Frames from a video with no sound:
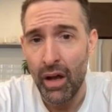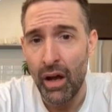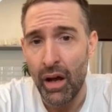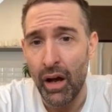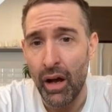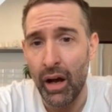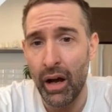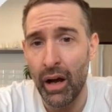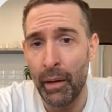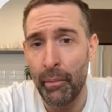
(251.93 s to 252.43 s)

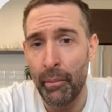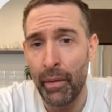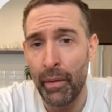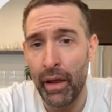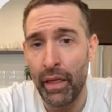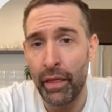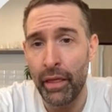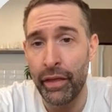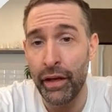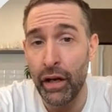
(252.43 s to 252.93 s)

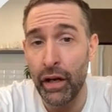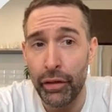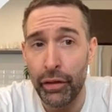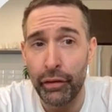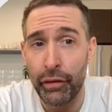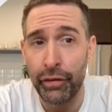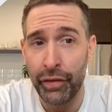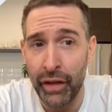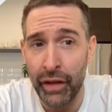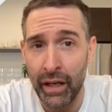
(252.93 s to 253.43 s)
The
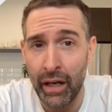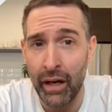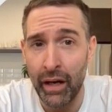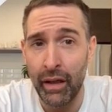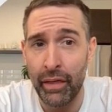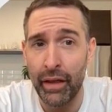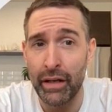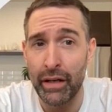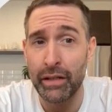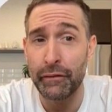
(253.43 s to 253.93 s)
other
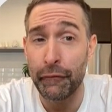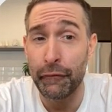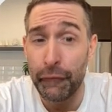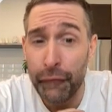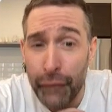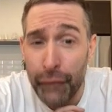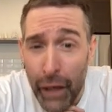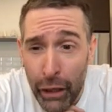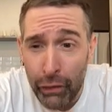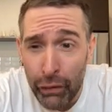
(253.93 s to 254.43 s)
thing that is
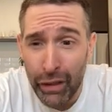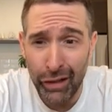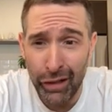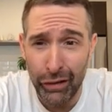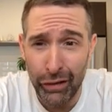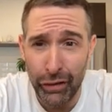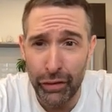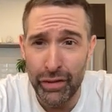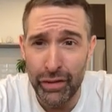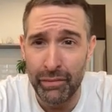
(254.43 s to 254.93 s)
very
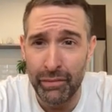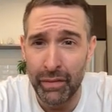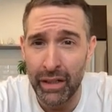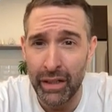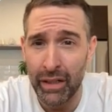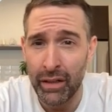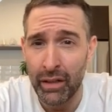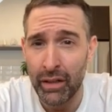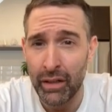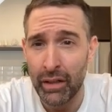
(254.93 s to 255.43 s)
clear to
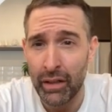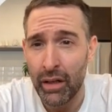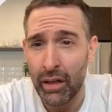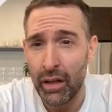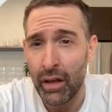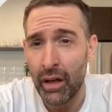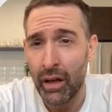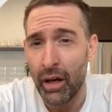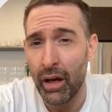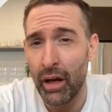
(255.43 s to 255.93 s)
me
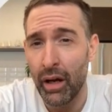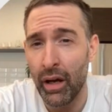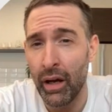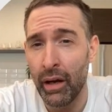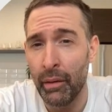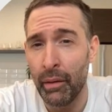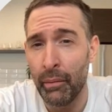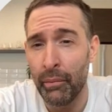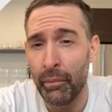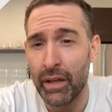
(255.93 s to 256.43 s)

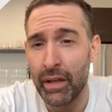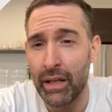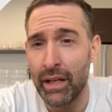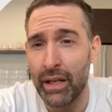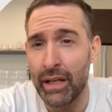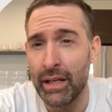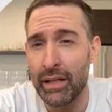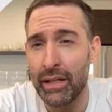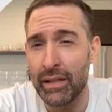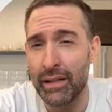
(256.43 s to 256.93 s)

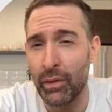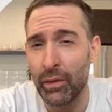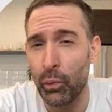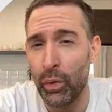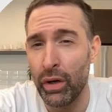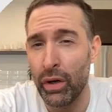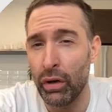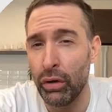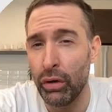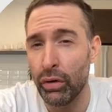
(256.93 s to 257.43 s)
is that
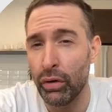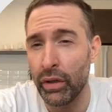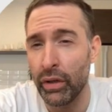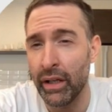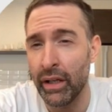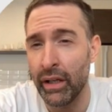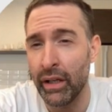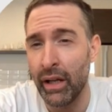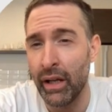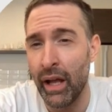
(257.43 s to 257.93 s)
we are
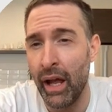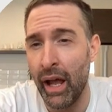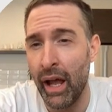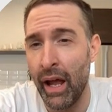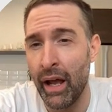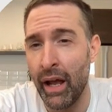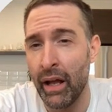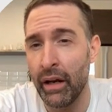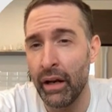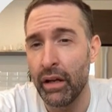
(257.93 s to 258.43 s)
looking
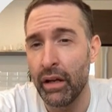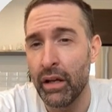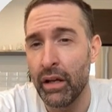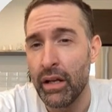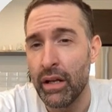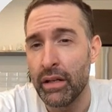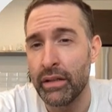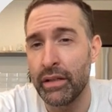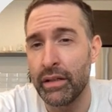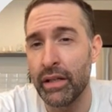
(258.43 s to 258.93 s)
at
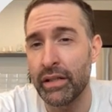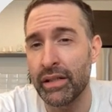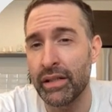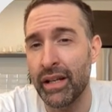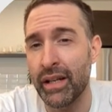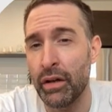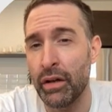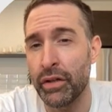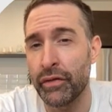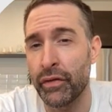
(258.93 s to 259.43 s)

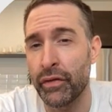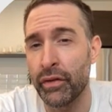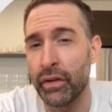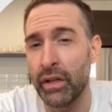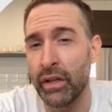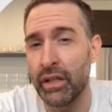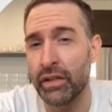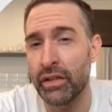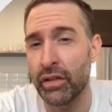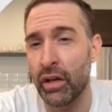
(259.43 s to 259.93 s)
discounts for
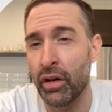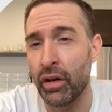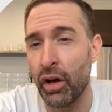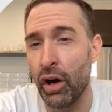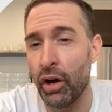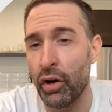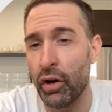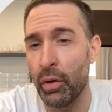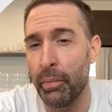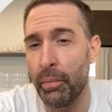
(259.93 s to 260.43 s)
Nissan
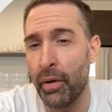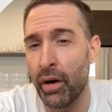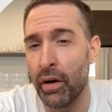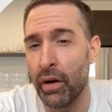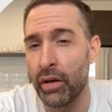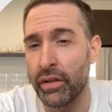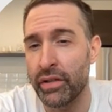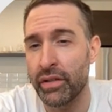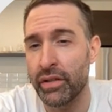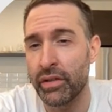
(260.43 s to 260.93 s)
auto
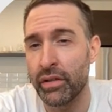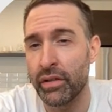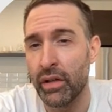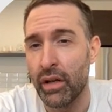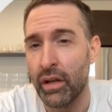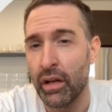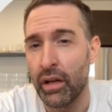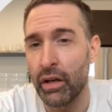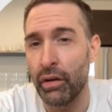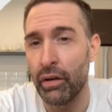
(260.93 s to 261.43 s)
parts.
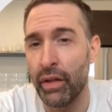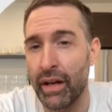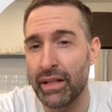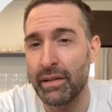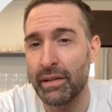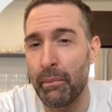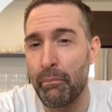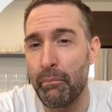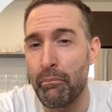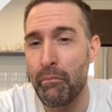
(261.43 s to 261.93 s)
That
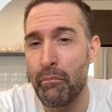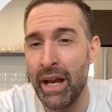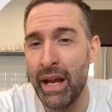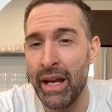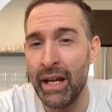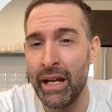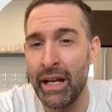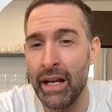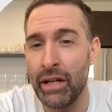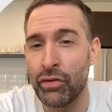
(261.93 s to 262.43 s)
is a
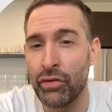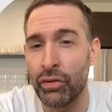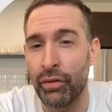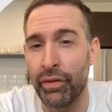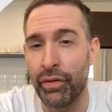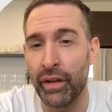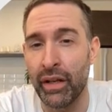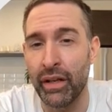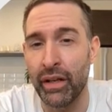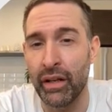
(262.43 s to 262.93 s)
major
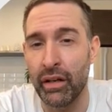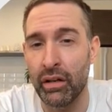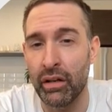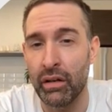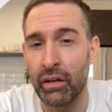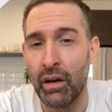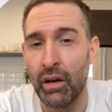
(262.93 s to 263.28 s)
thing here.